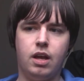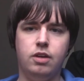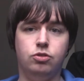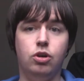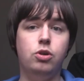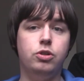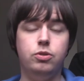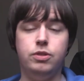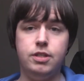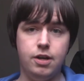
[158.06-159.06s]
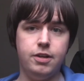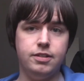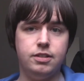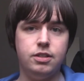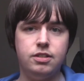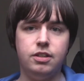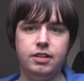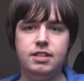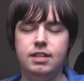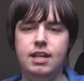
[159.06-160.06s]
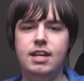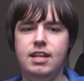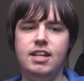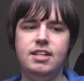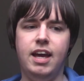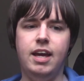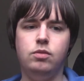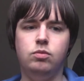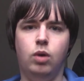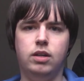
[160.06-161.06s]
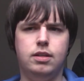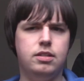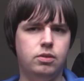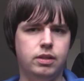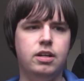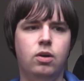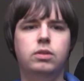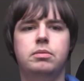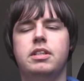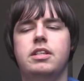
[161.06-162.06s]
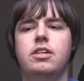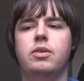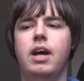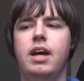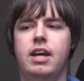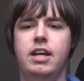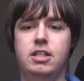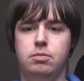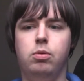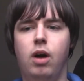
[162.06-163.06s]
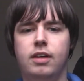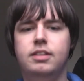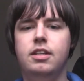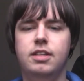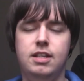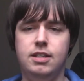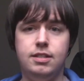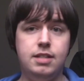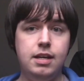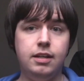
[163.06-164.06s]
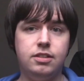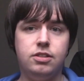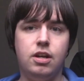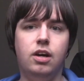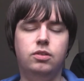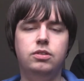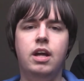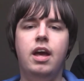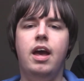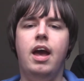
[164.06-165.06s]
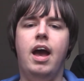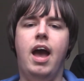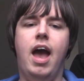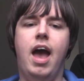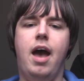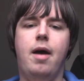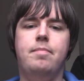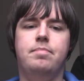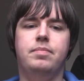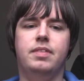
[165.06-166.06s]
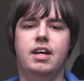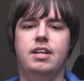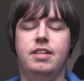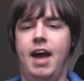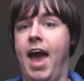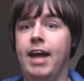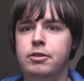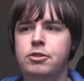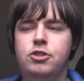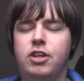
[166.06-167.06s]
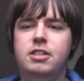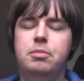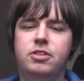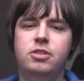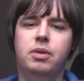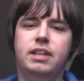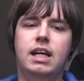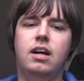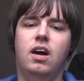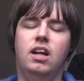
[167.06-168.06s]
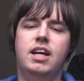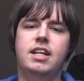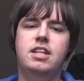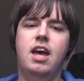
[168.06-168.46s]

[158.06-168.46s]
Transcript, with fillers: Grogu does succeed in what Ahsoka told him to do. He's brought to the Seeing Stone, Um, the, the henge, I suppose is what they call it,